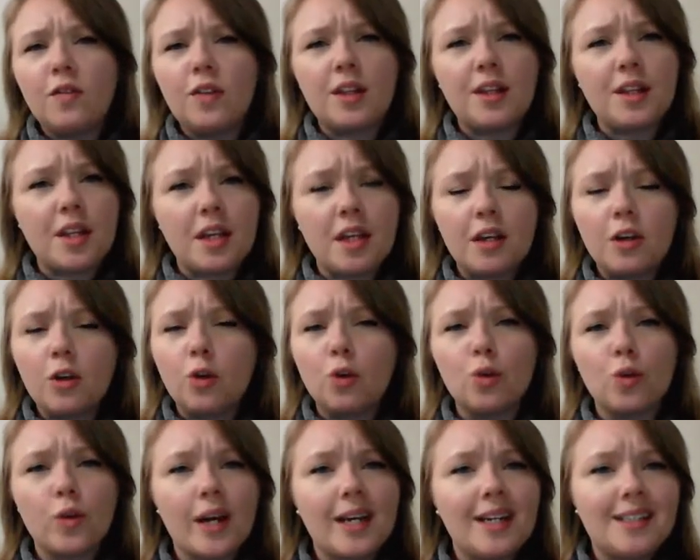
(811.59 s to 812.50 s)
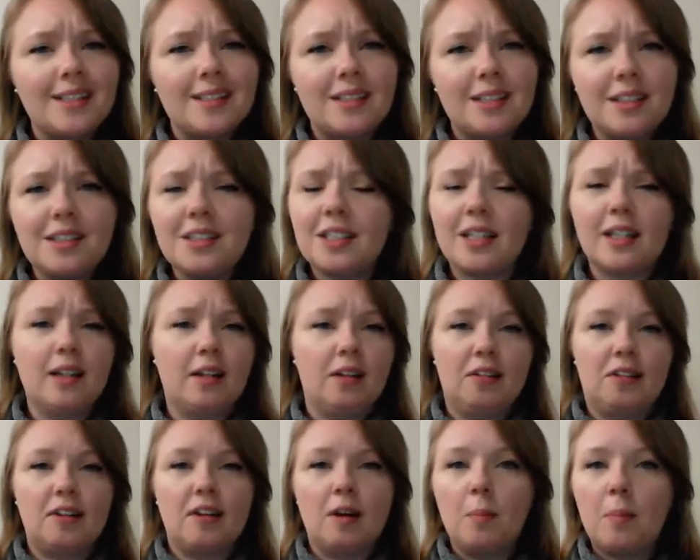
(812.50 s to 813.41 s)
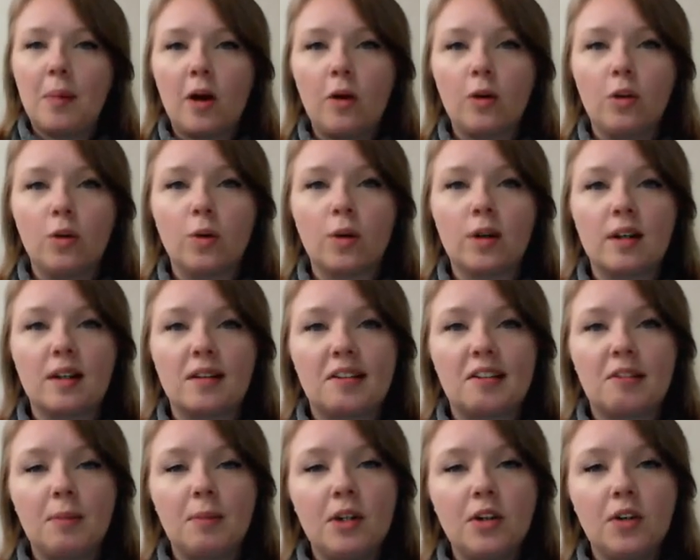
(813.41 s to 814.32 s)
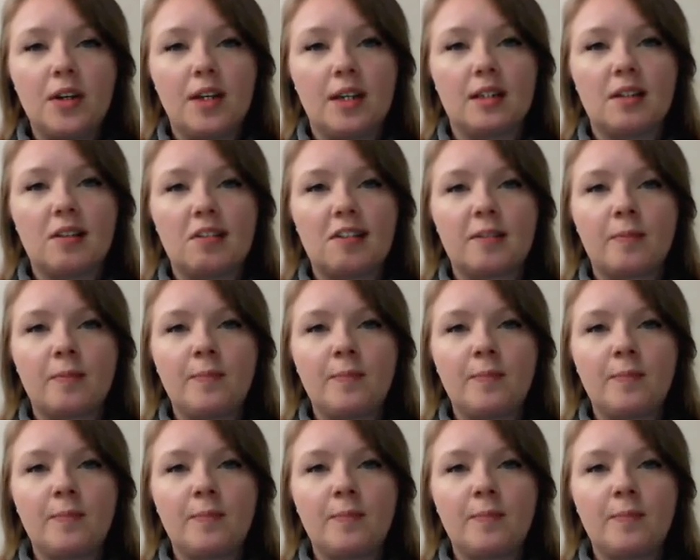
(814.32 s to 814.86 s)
the great details about your experience.